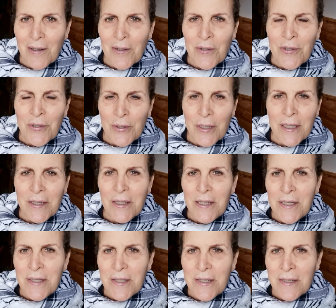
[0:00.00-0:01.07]
during
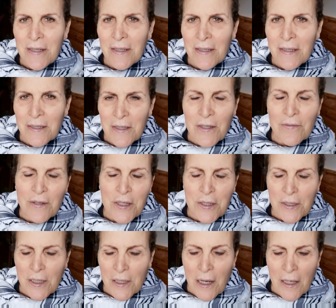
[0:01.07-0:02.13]
this
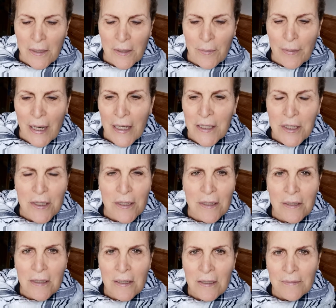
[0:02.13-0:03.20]
division and occupation.
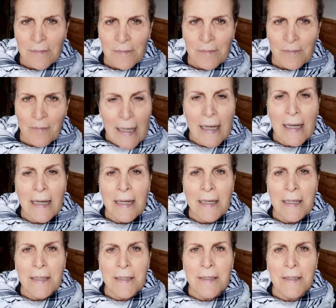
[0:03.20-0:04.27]

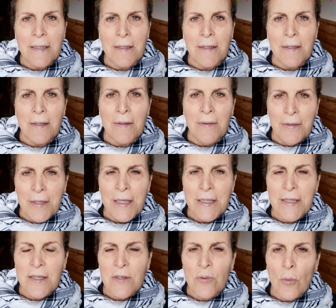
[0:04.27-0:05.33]
And
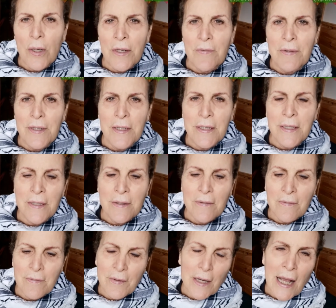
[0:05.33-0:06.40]
this is one of the
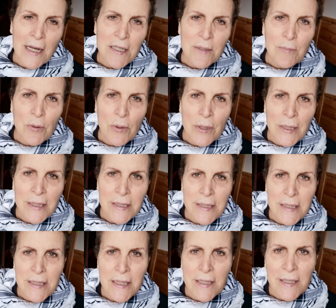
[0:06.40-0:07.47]

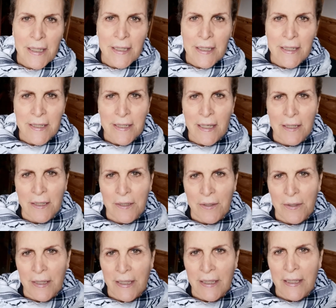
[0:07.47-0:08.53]
flashpoints that is
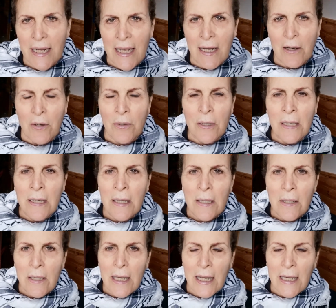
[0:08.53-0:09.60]
occurring now
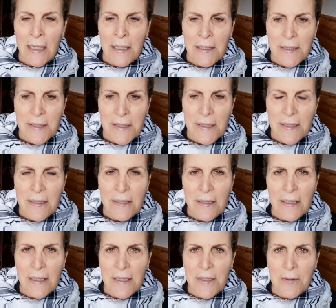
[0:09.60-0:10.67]
as
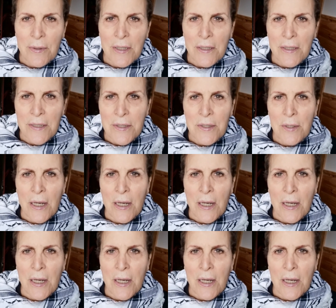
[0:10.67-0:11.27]
Israel is